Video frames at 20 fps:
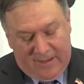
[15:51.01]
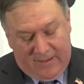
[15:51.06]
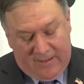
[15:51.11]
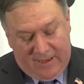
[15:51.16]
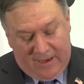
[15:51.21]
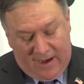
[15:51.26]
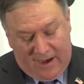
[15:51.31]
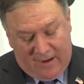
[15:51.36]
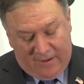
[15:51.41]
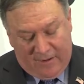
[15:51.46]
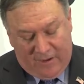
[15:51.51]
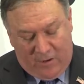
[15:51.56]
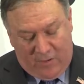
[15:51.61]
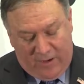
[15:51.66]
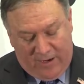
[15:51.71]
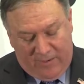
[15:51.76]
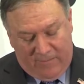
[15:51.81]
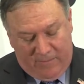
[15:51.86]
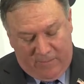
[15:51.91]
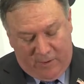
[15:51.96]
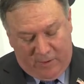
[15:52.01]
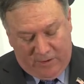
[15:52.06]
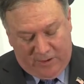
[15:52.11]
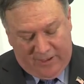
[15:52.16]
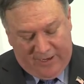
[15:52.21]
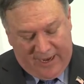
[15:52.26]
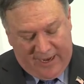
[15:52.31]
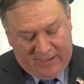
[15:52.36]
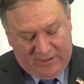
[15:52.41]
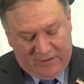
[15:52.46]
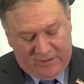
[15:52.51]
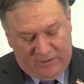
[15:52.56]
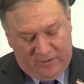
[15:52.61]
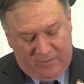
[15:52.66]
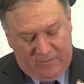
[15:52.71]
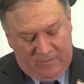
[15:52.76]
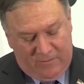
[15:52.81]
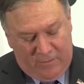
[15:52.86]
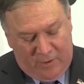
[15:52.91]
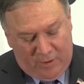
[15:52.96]
The ongoing,
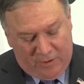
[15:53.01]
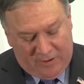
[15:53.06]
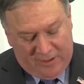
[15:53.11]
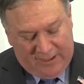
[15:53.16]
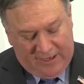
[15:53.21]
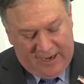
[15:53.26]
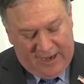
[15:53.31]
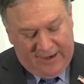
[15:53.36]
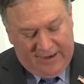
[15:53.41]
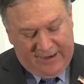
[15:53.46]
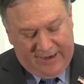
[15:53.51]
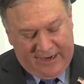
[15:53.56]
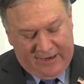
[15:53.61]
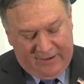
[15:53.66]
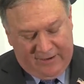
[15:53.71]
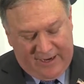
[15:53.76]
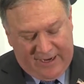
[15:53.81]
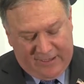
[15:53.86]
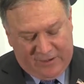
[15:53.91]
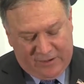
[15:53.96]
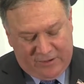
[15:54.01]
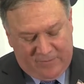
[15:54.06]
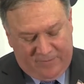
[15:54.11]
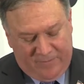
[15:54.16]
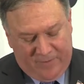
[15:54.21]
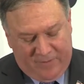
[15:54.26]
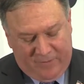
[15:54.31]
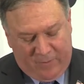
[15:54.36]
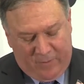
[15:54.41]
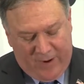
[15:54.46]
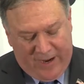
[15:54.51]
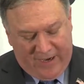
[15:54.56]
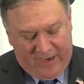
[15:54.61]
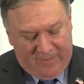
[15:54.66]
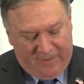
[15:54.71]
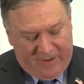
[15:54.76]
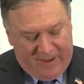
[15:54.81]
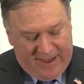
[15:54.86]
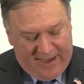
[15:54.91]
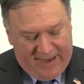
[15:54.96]
multinational, multi-continental nature of
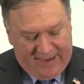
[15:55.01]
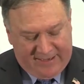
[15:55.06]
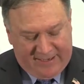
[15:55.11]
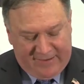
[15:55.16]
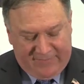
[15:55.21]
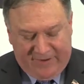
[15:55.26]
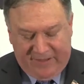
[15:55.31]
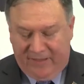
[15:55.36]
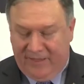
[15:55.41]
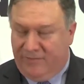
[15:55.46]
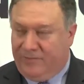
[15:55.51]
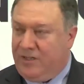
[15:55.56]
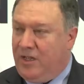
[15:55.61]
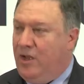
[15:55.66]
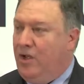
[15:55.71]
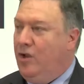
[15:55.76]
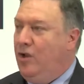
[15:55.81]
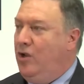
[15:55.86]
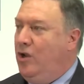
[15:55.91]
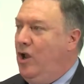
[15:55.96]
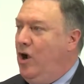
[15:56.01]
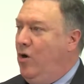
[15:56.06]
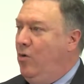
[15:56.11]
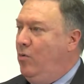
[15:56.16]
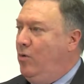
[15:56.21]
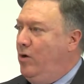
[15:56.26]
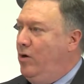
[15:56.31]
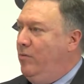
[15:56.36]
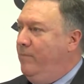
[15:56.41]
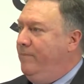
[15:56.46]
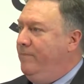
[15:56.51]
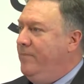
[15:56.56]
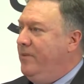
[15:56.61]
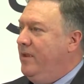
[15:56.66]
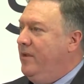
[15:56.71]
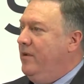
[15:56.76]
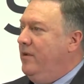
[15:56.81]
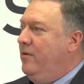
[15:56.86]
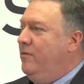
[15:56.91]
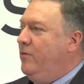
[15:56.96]
Iranian malign activity leaves no room
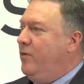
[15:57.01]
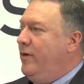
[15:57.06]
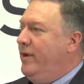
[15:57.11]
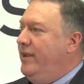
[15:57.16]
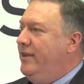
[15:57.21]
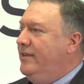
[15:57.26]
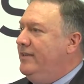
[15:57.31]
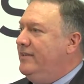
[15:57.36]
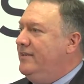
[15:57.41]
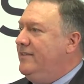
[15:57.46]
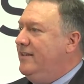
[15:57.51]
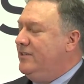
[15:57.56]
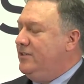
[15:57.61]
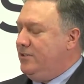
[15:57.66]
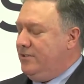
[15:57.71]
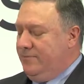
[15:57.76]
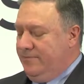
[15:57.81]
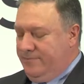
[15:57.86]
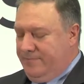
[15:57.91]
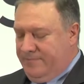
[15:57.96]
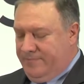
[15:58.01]
for indecision.